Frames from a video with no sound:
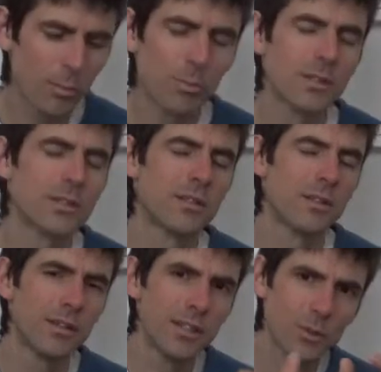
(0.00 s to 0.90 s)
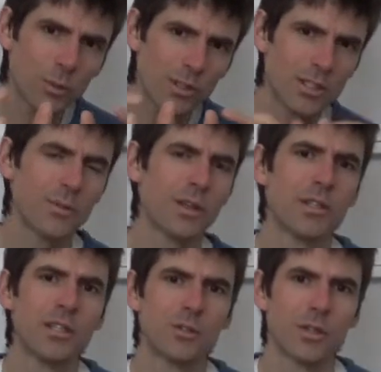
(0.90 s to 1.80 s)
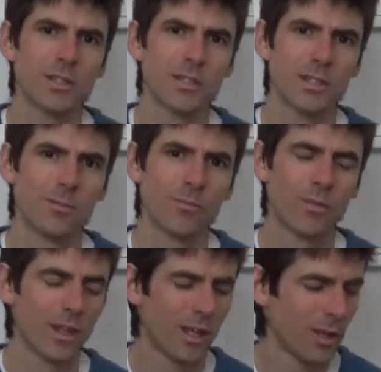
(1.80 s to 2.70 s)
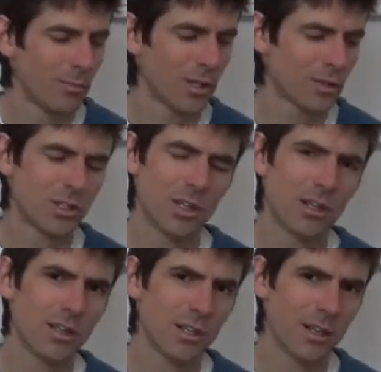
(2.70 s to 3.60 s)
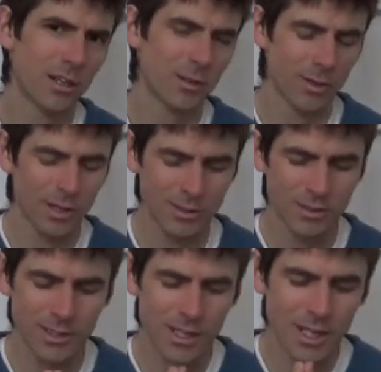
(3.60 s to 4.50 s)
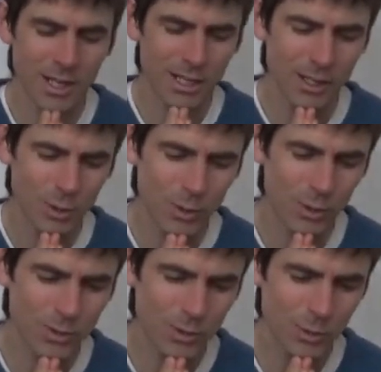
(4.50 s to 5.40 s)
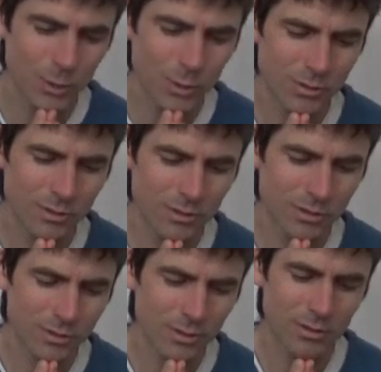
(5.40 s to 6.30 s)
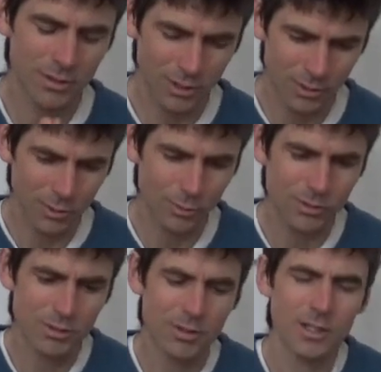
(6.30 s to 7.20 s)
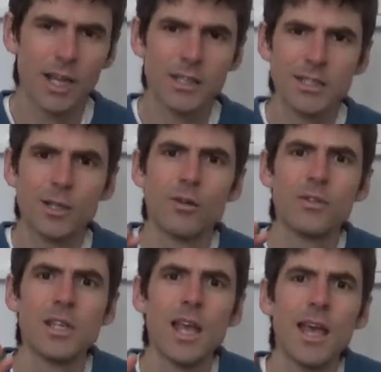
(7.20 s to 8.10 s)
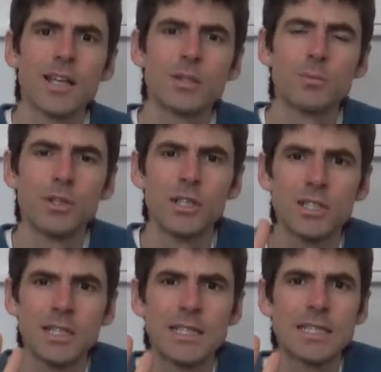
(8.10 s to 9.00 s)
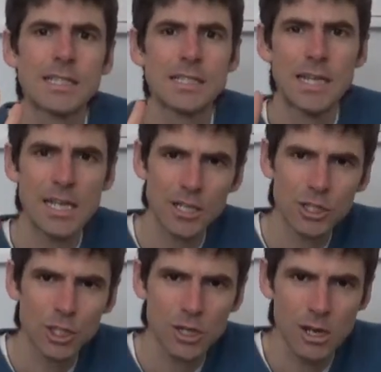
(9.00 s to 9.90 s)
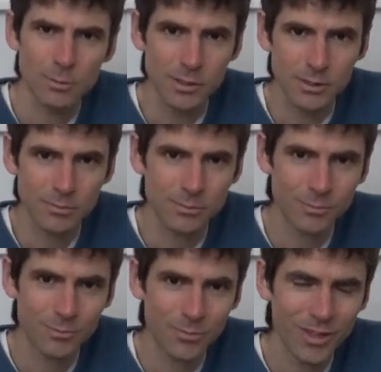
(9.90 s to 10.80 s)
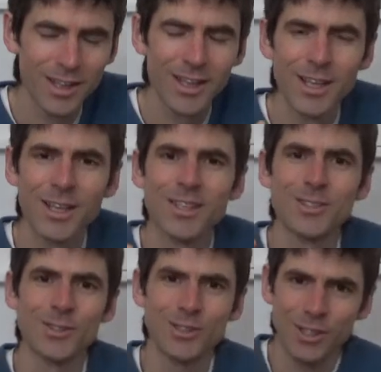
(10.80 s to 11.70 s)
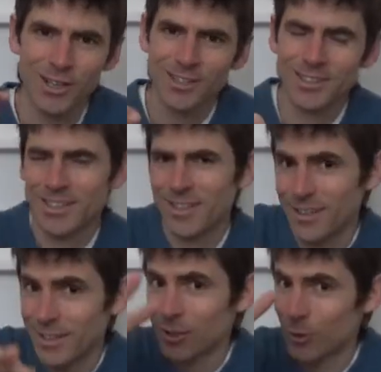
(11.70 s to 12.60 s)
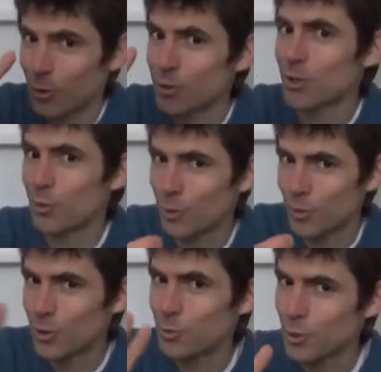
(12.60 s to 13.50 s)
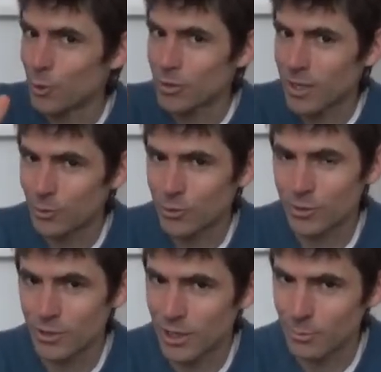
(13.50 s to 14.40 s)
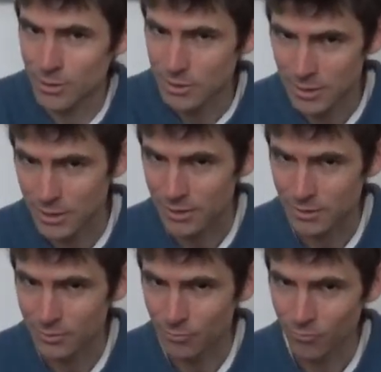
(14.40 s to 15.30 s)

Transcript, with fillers: But this word is very interesting because Jangali Kalyamana can also connote the idea of the expert snake charmer. So the Jangalika is also the one who knows how to charm a snake.